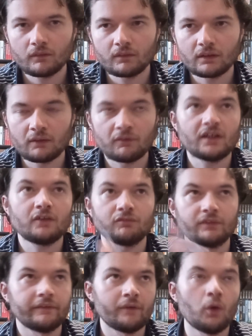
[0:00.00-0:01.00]
Now,
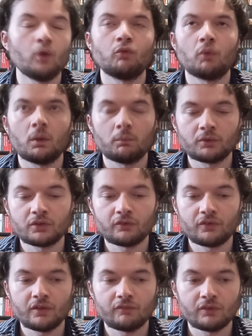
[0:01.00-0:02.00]
thankfully, the overwhelming
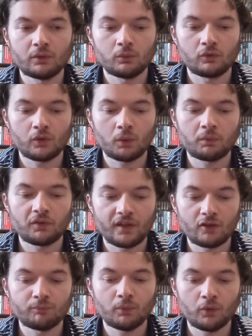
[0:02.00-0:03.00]
majority of used copies that
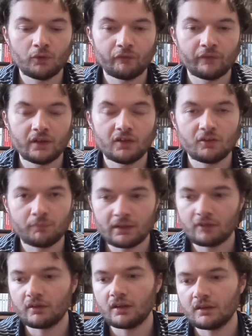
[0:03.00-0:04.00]
I've bought over the years have been in
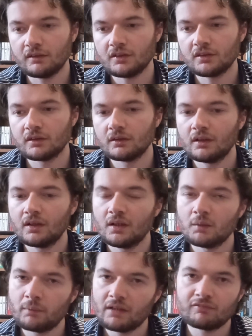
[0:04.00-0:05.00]
great condition,
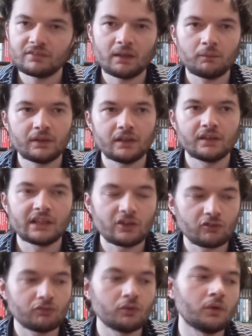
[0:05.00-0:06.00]
but every now and again you get
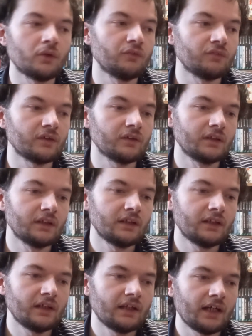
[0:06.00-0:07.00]
screwed over.
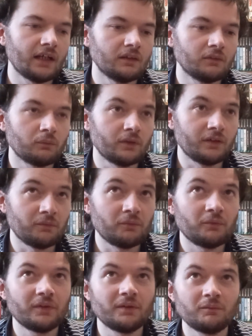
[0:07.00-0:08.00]
And
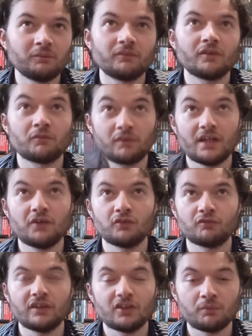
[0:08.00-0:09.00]
in the case of
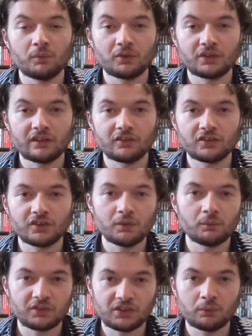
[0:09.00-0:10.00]
Valley Sport Challenge 2,
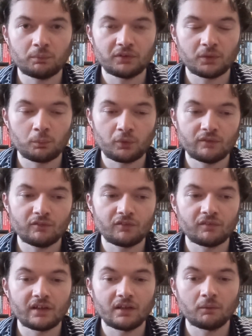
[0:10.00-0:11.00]
which I opened on a previous
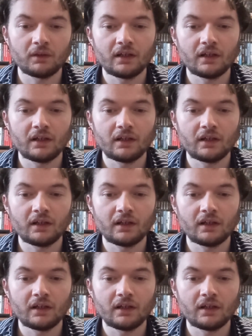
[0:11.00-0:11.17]
video,